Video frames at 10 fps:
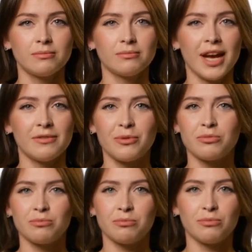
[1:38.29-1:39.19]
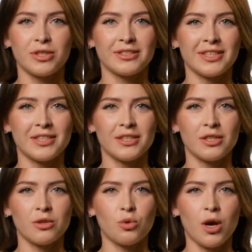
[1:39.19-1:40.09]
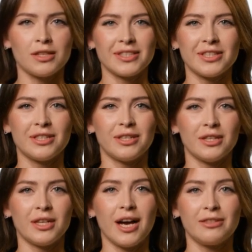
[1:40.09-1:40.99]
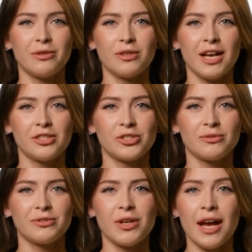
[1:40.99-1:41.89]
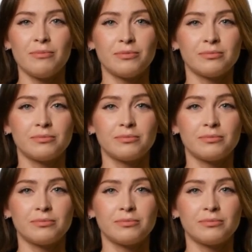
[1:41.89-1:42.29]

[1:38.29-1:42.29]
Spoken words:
type, reason, quantity, and location of scrap.